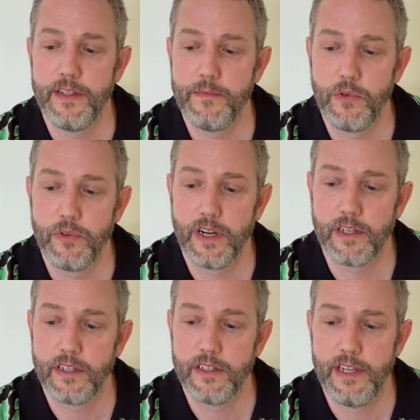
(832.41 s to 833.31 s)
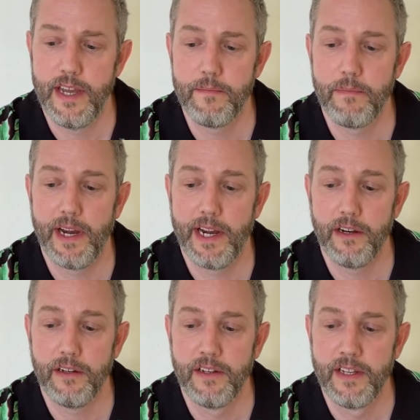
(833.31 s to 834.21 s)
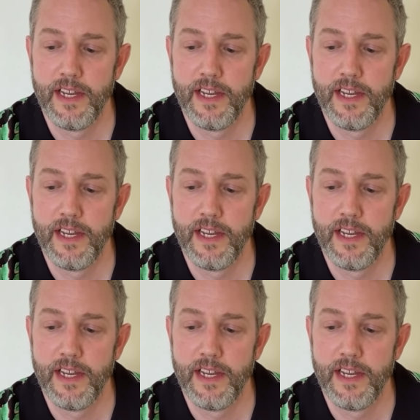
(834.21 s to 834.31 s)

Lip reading: the Burak Empire.